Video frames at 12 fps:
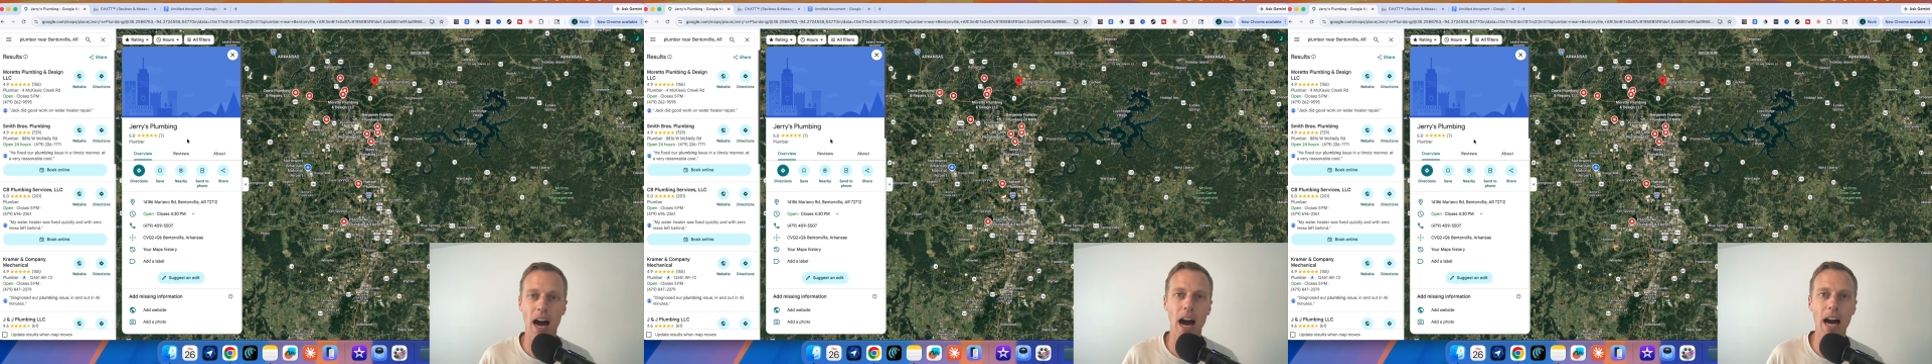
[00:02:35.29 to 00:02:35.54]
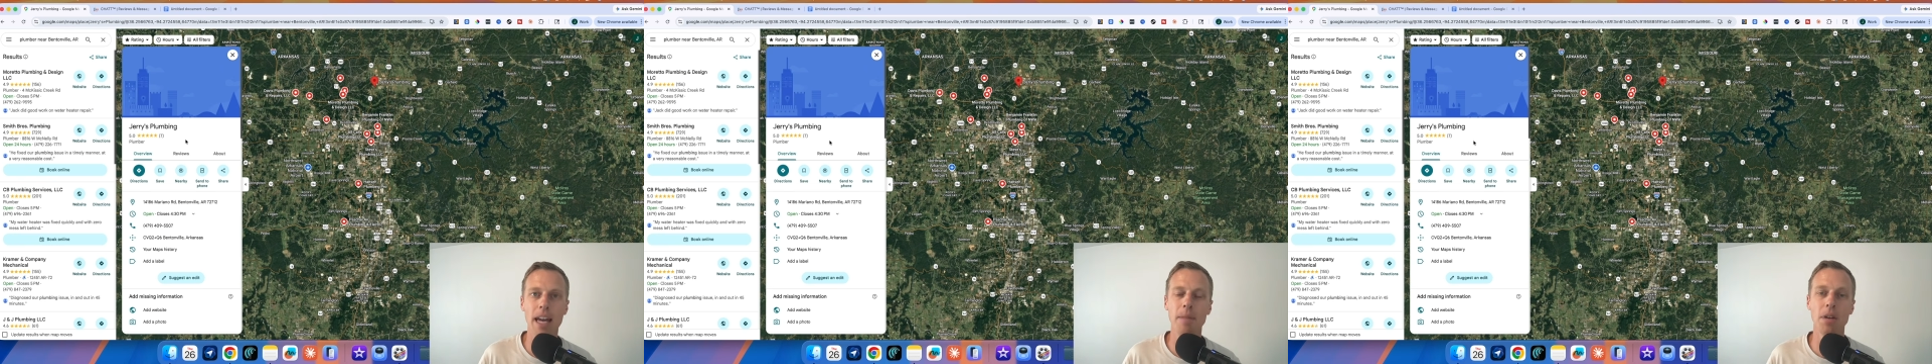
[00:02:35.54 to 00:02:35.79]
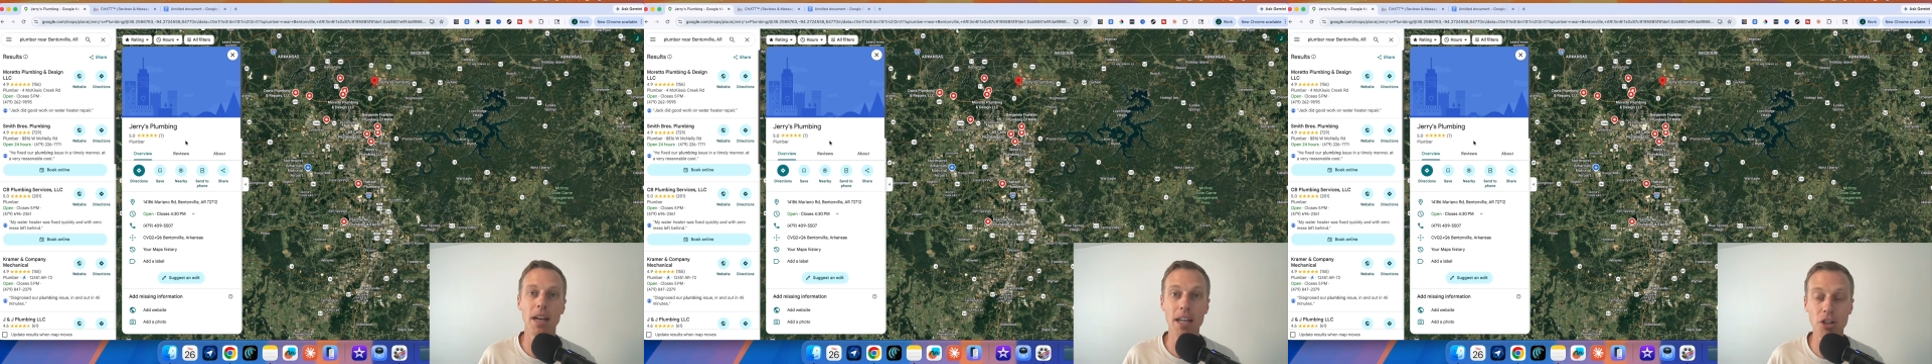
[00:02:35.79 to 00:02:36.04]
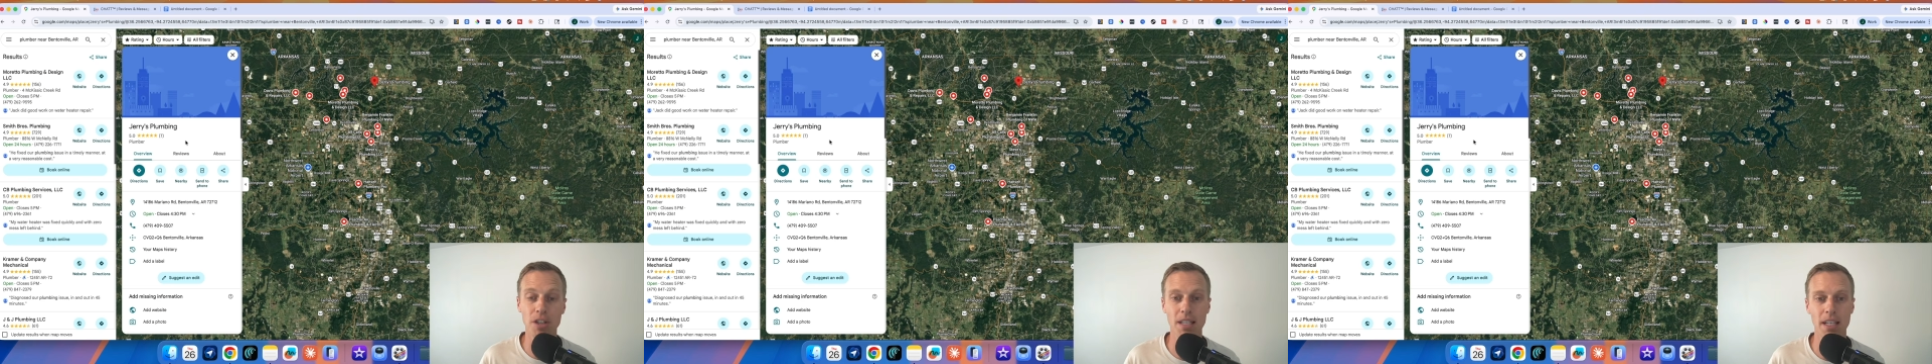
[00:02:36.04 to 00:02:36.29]
I am
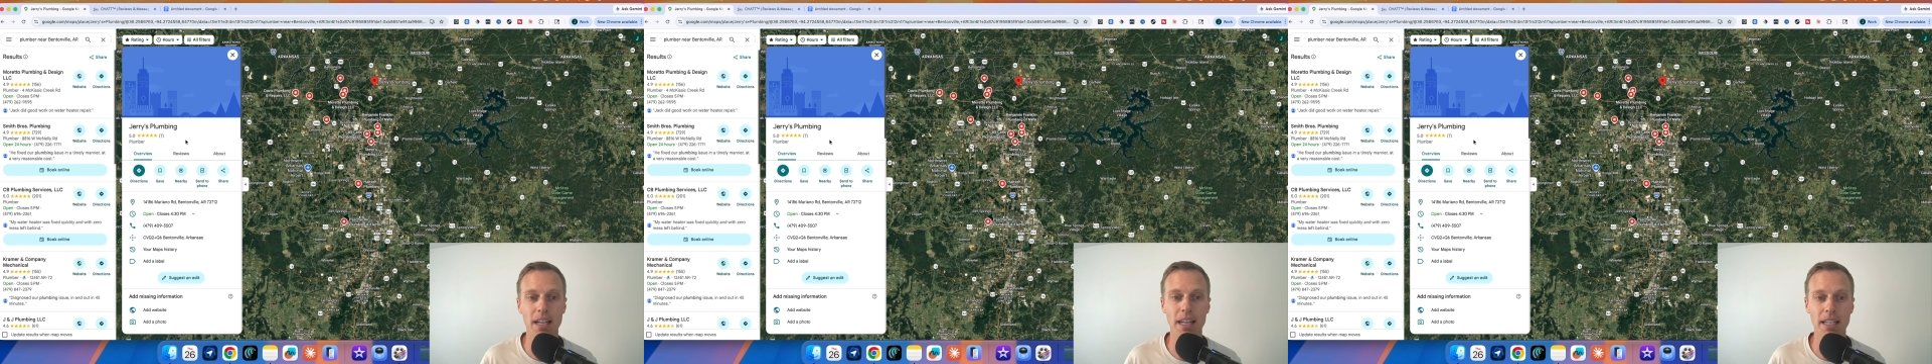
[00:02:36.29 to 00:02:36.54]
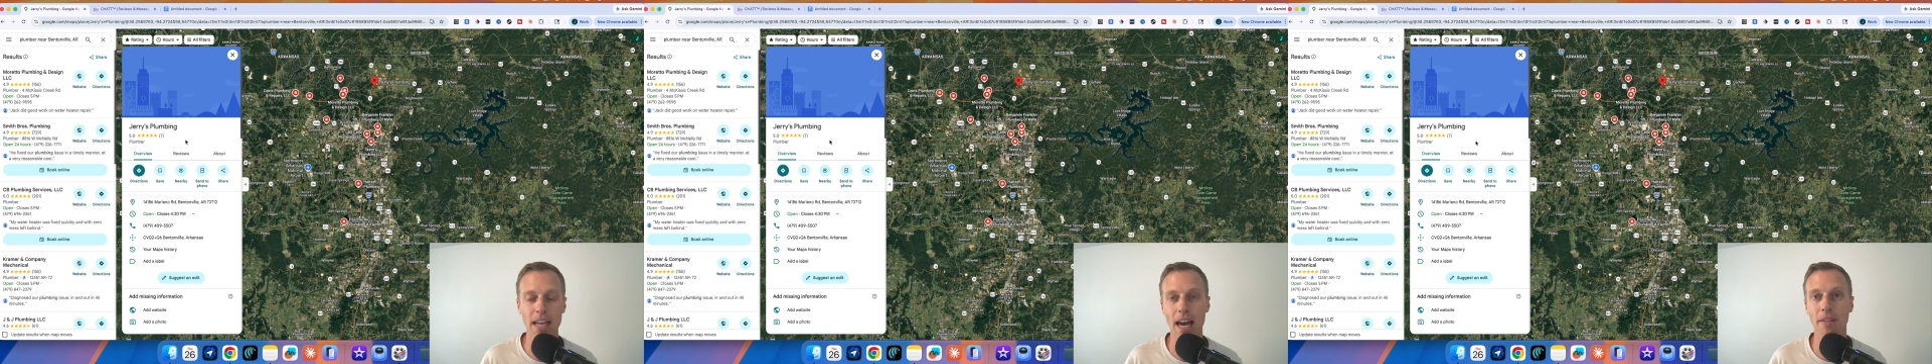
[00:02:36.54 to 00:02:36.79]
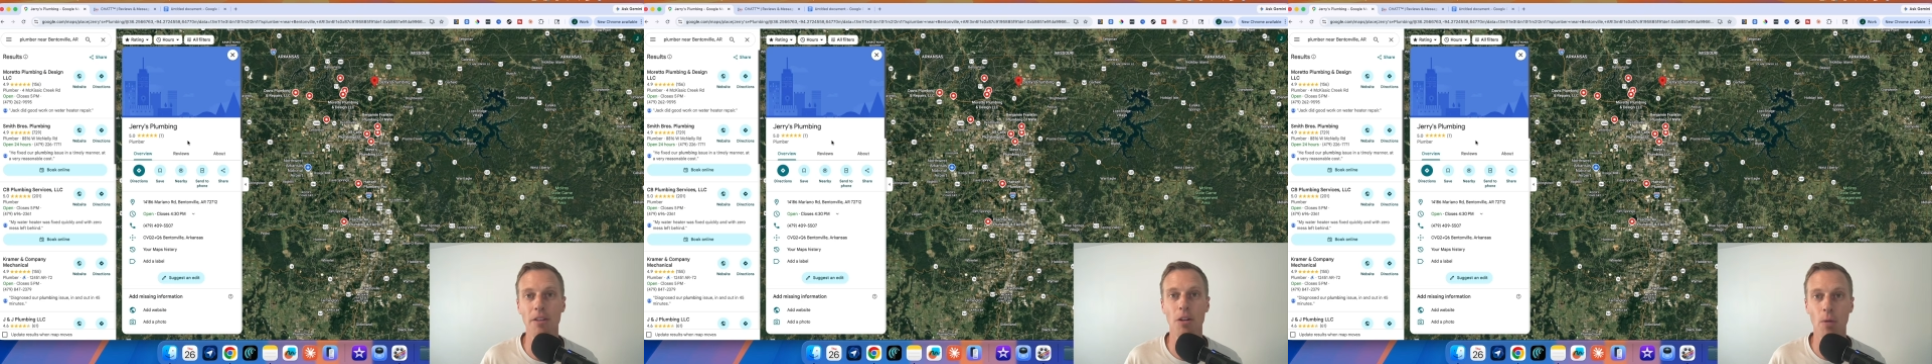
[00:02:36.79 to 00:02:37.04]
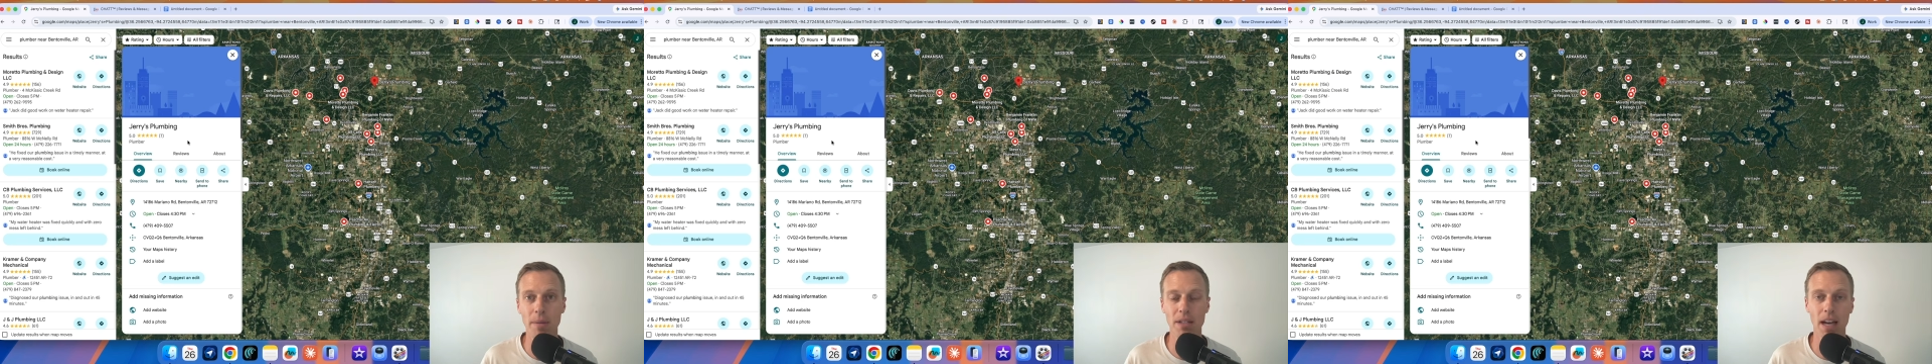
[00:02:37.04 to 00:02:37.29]
interested in having your
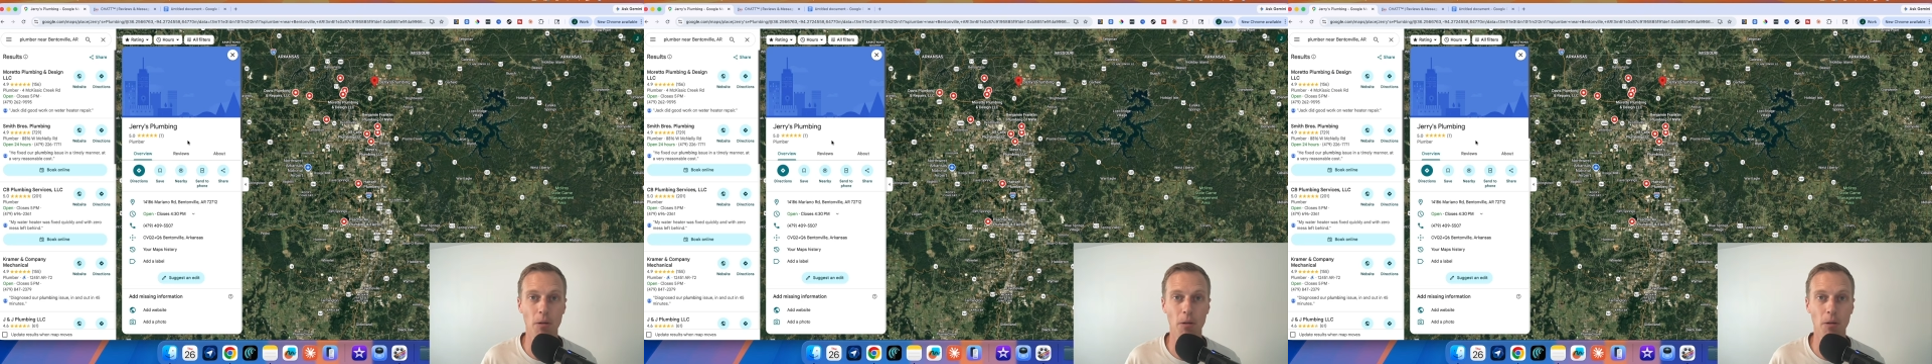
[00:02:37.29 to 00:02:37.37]
website.